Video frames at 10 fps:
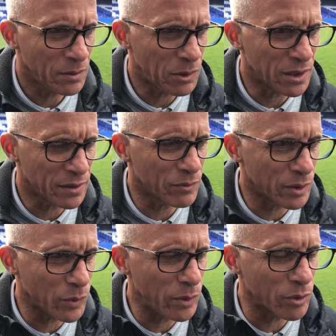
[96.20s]
Well, I think
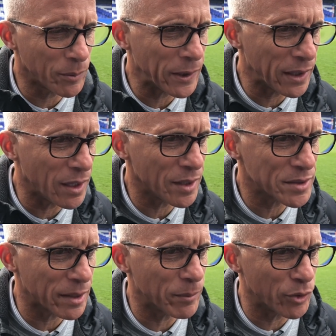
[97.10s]
we, we want to play a high
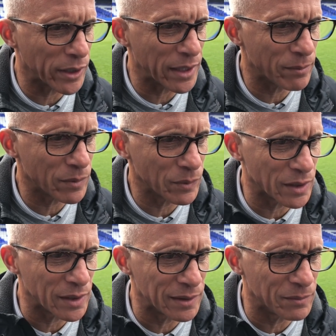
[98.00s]
tempo game
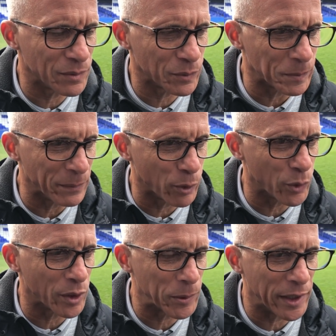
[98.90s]
um, and we
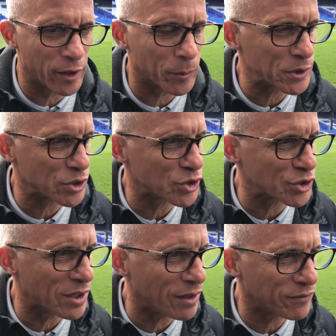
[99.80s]
want to play in the
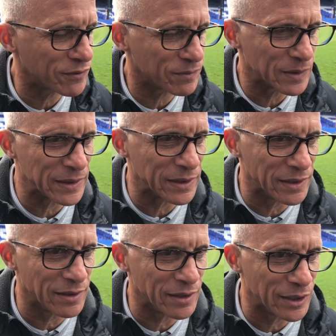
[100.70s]
opposition's half.
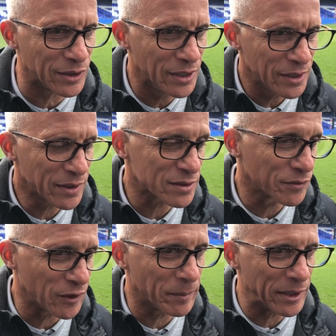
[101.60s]
The, uh, that's
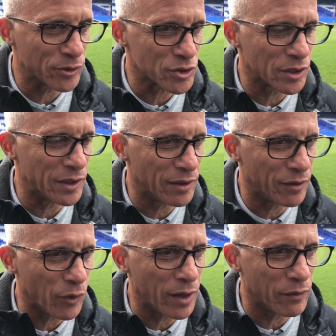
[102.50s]
the fundamentals
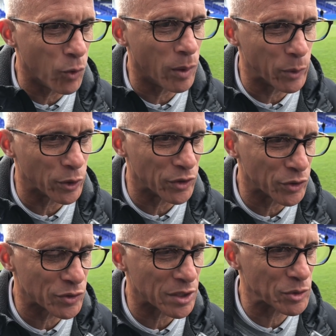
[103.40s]
uh, of, of, what we want to
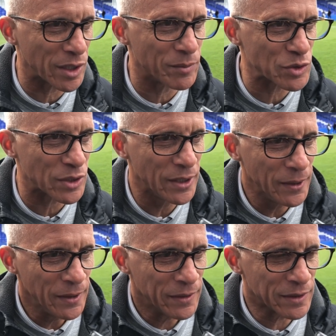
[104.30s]
do. Sometimes
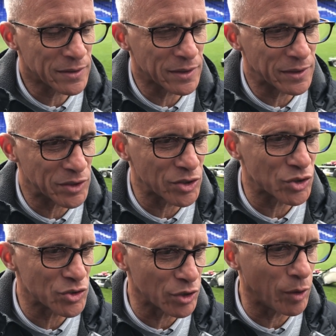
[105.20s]
there's the
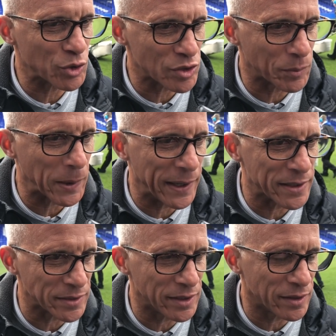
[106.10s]
decisions and options that
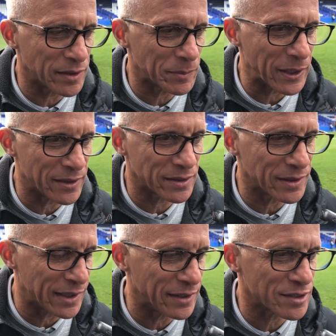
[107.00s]
players need,
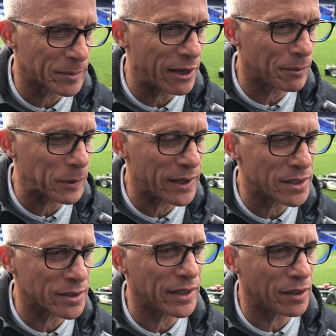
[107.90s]
and it's about
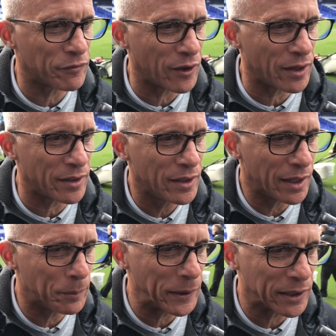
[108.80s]
players identifying
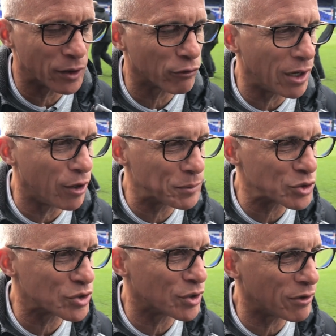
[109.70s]
and picking the right
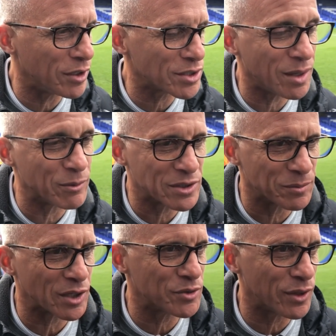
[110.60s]
options at the right time.
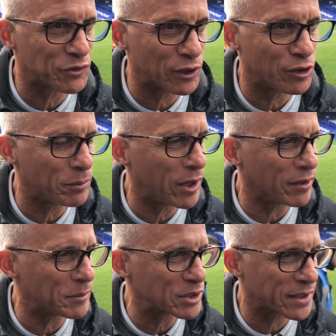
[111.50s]
Sometimes you have to learn
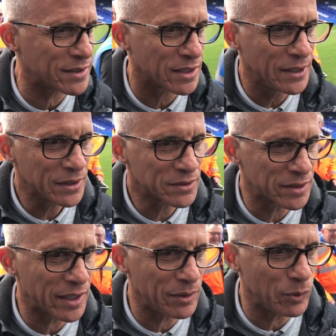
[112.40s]
by your mistakes
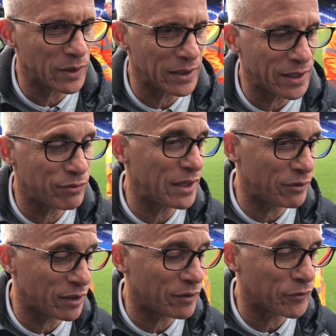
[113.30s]
they, uh, even,
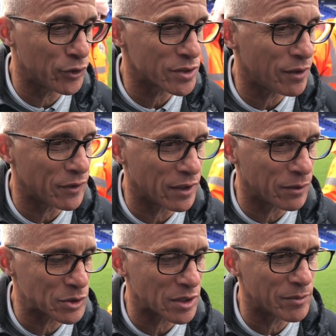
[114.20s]
even in the first half, you know,
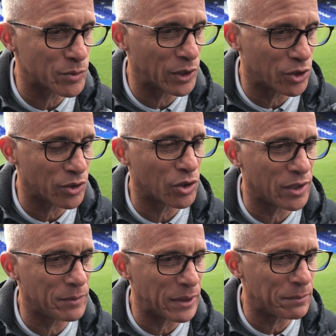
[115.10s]
there was times we could have
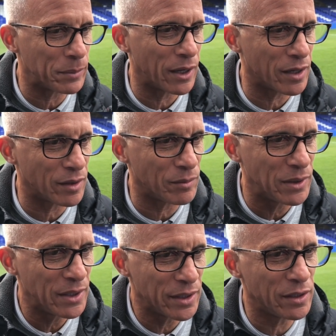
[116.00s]
got in, in behind them
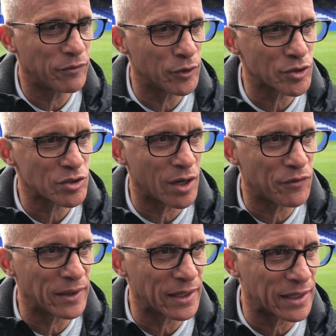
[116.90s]
in the first half,
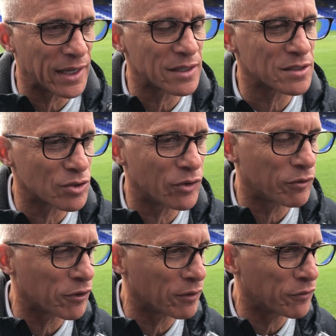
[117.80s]
and that gets us on
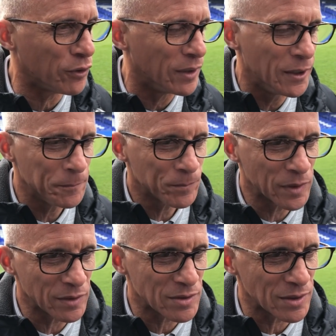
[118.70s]
the front foot.
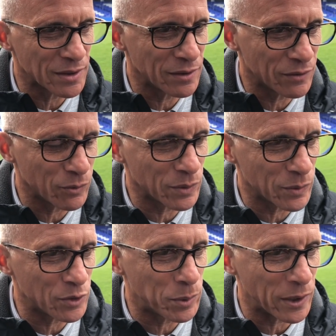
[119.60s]
Uh,
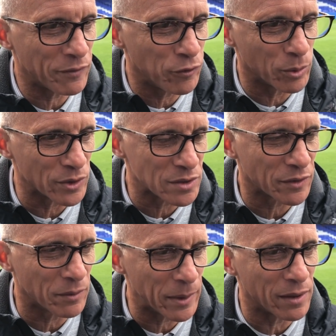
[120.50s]
when you're playing football, there's
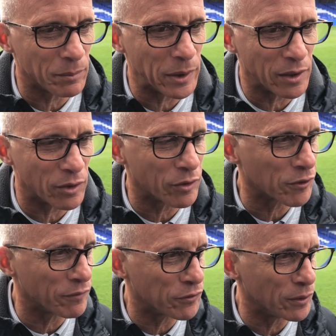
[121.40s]
nothing better than being on the
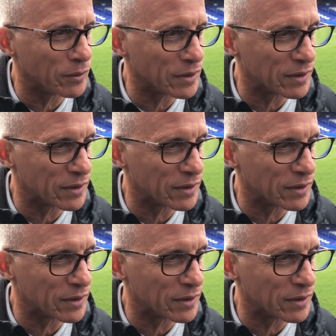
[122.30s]
front foot.